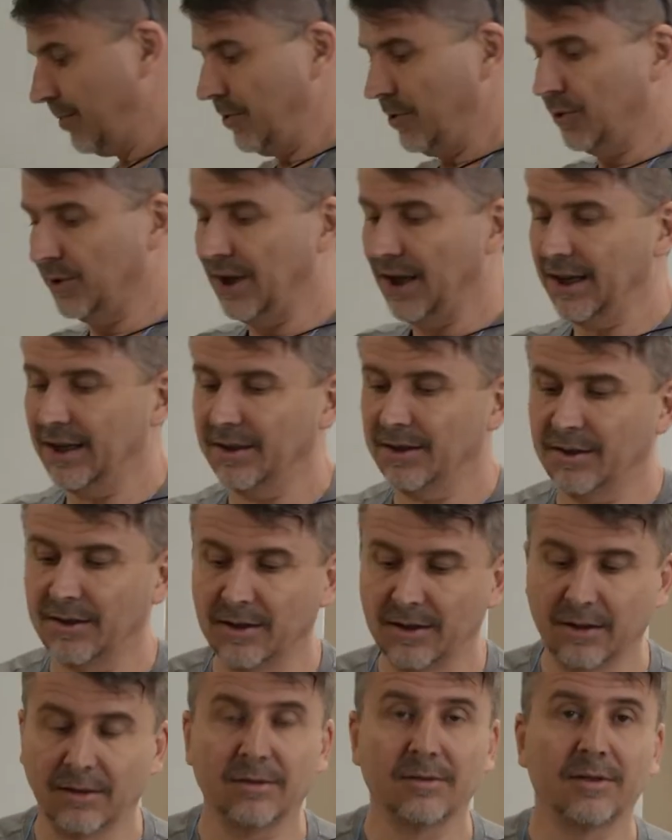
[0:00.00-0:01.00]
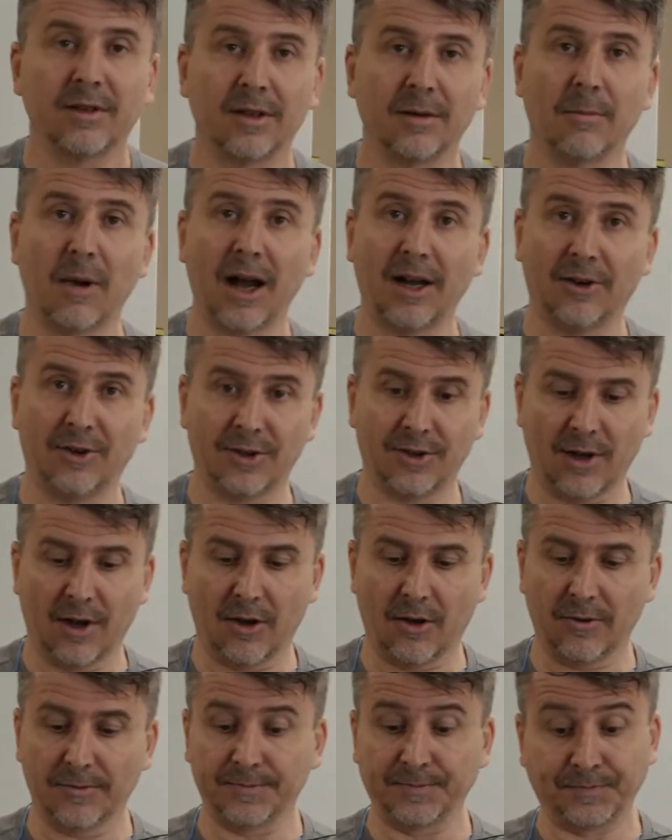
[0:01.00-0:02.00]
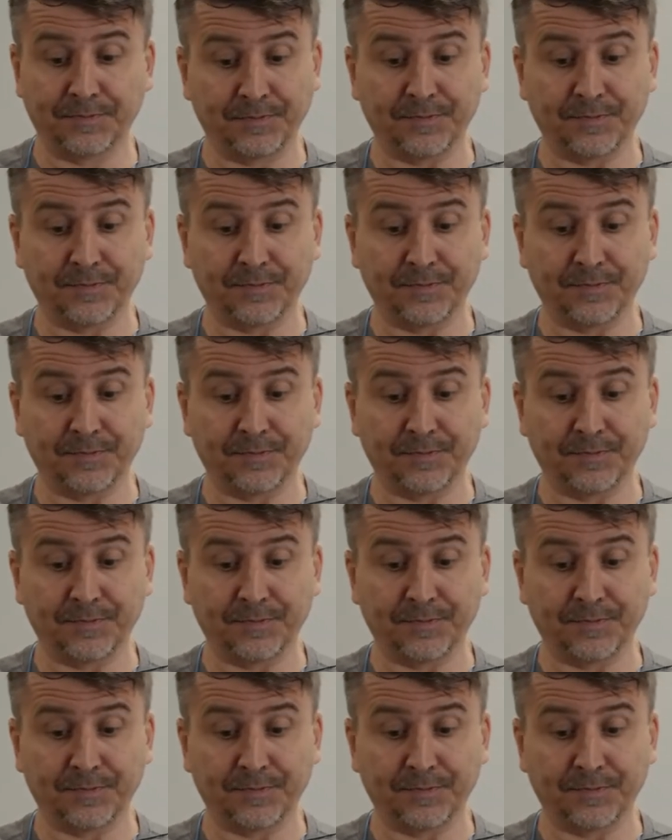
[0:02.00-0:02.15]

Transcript: You'll take it to the to the miter saw